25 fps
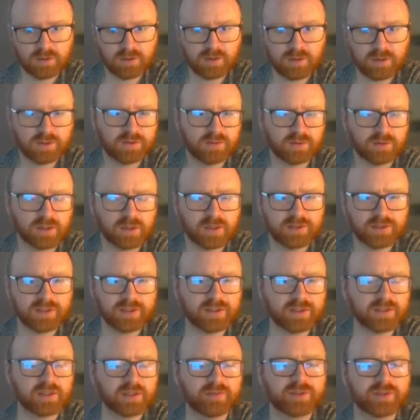Let's do that. Let's
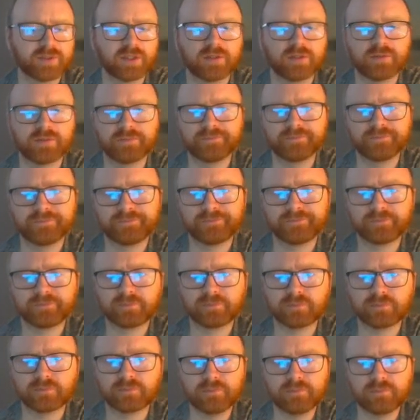enter the position.
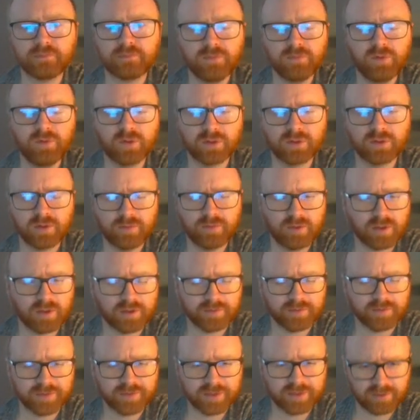No, I'm
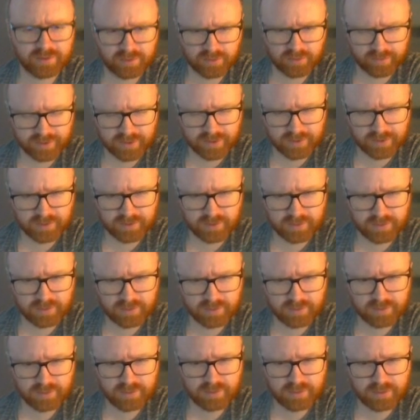not 100% sure about this.
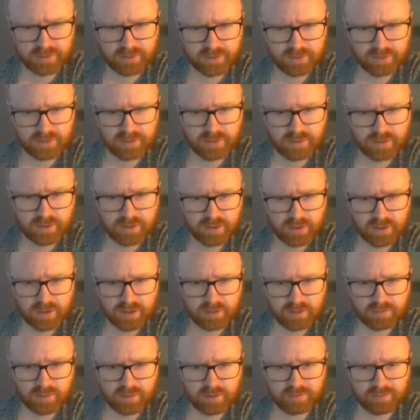
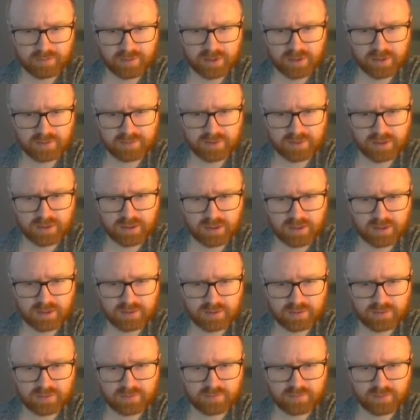So bishop
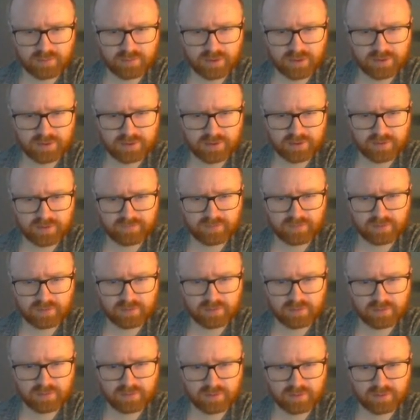d8, rook
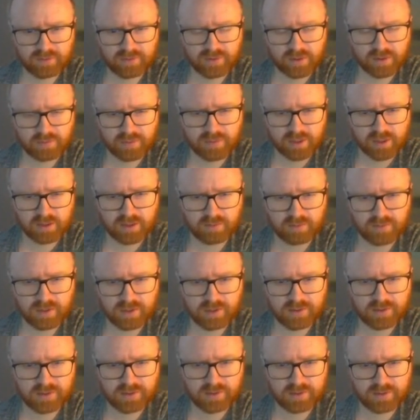e7. Just try and pick up
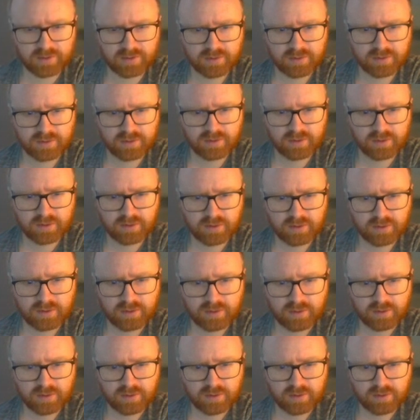this.
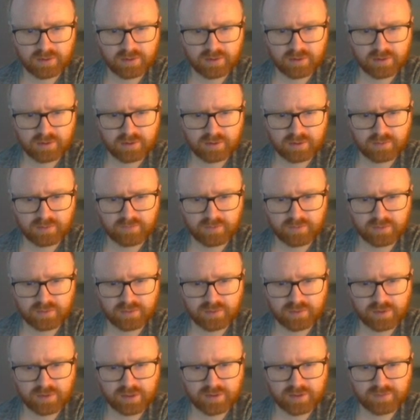If we
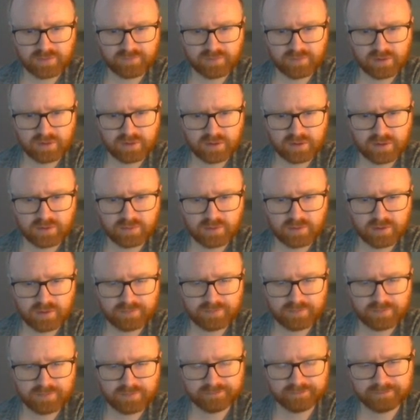try and defend it this way,
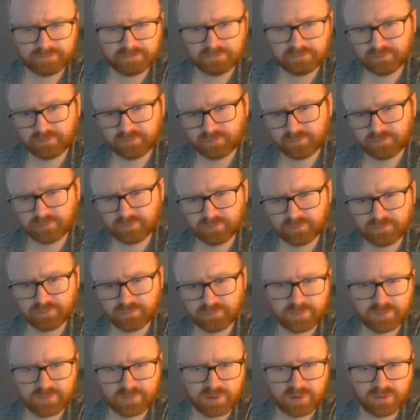
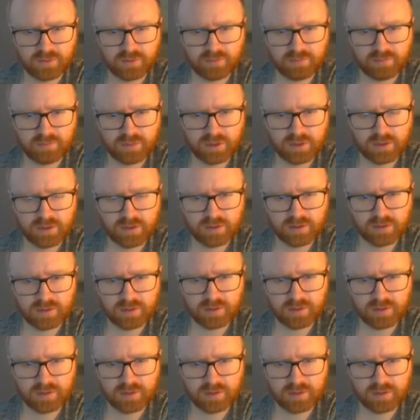that could be